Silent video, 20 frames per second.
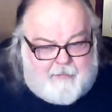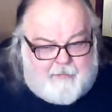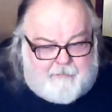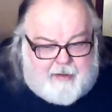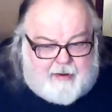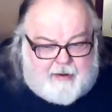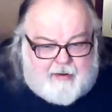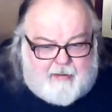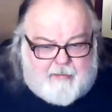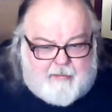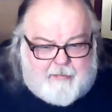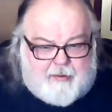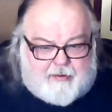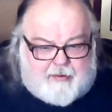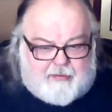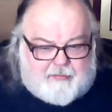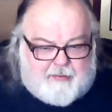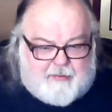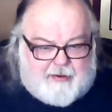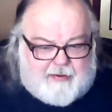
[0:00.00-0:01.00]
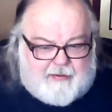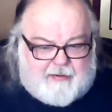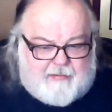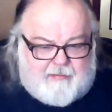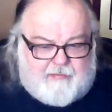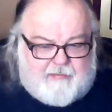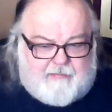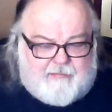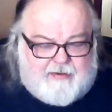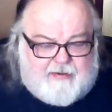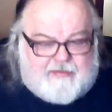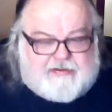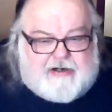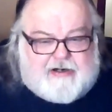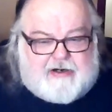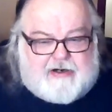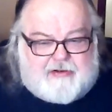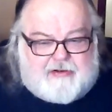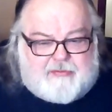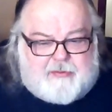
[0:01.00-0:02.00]
My grammar book was written this
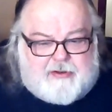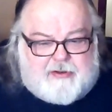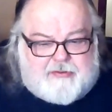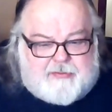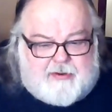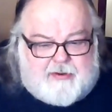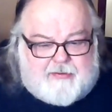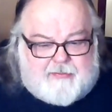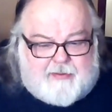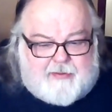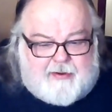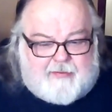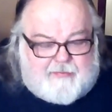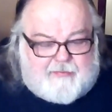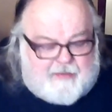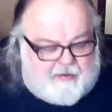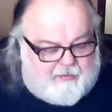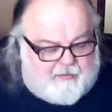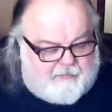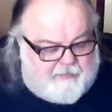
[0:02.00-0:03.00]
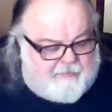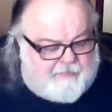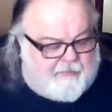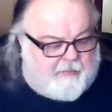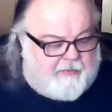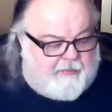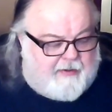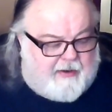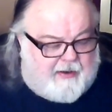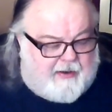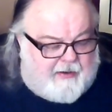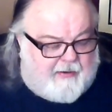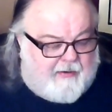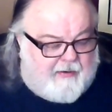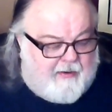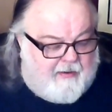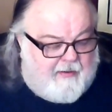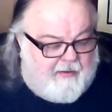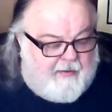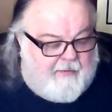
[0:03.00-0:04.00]
year, 2023. So before then.
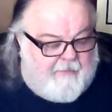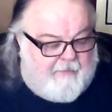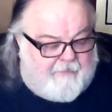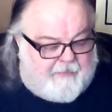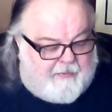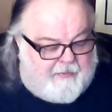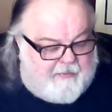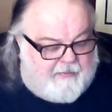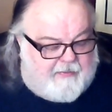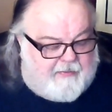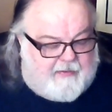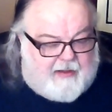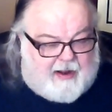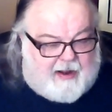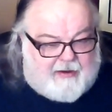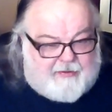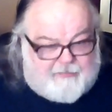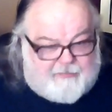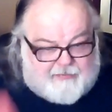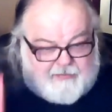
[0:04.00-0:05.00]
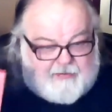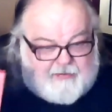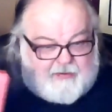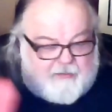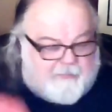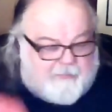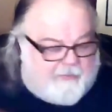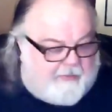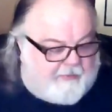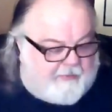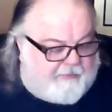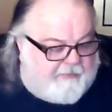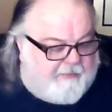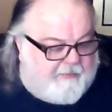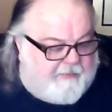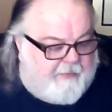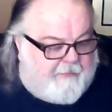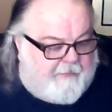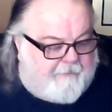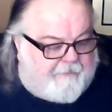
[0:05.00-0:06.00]
I use these other books
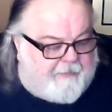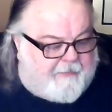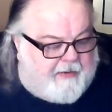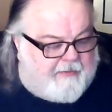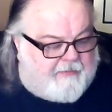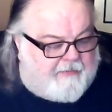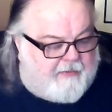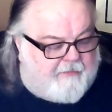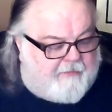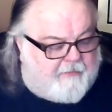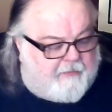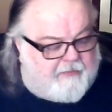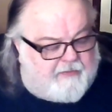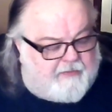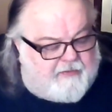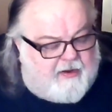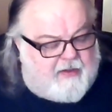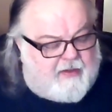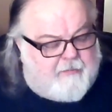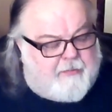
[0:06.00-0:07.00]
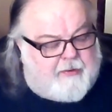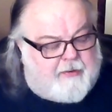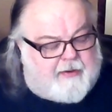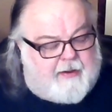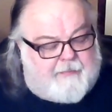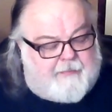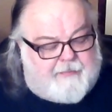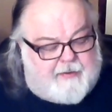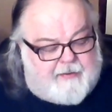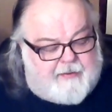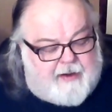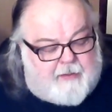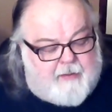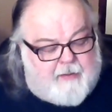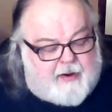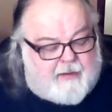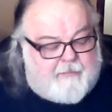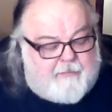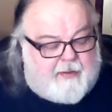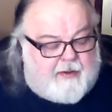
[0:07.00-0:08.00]
and so forth. There's another book out there that I
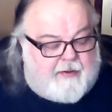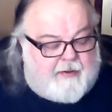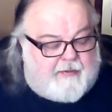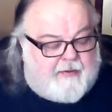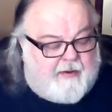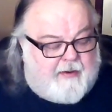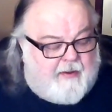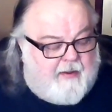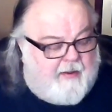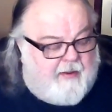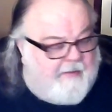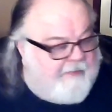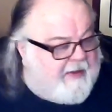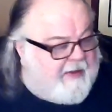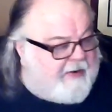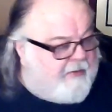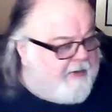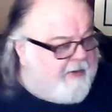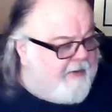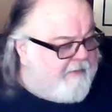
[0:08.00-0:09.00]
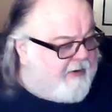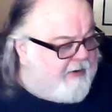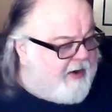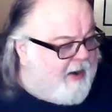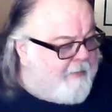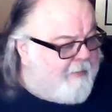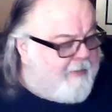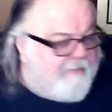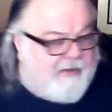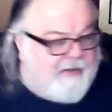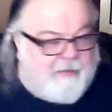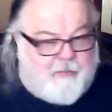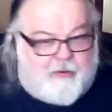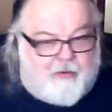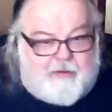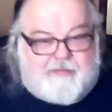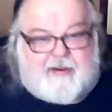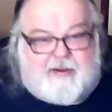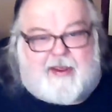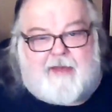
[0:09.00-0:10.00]
recommend that I don't have a copy of
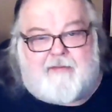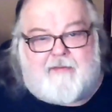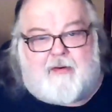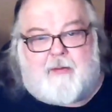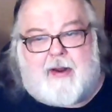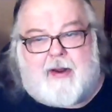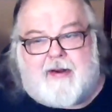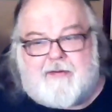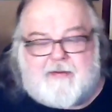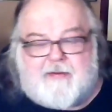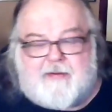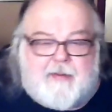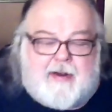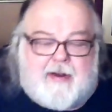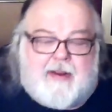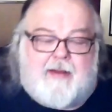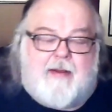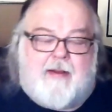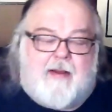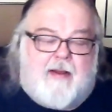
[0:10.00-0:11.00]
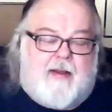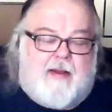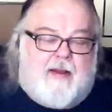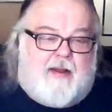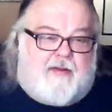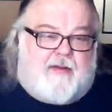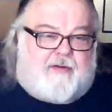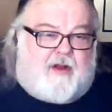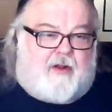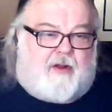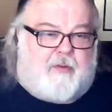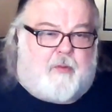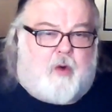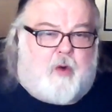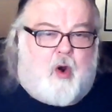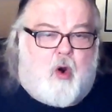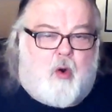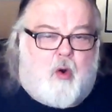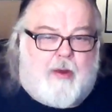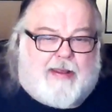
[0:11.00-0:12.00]
anymore because I gave it away to somebody. It's called
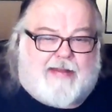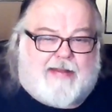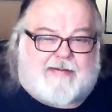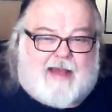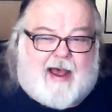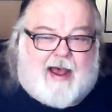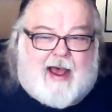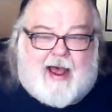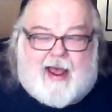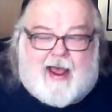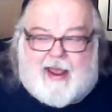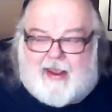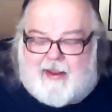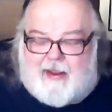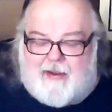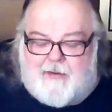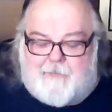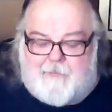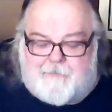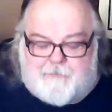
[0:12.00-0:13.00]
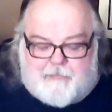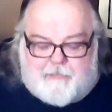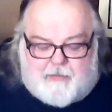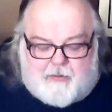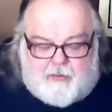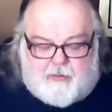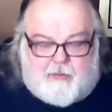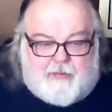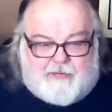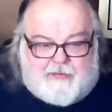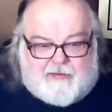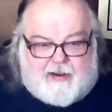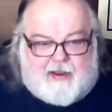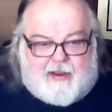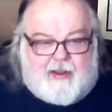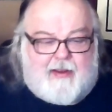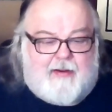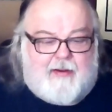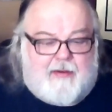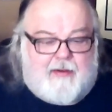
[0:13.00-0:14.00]
Woe Is I. Woe Is
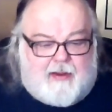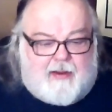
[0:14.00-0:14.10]
I.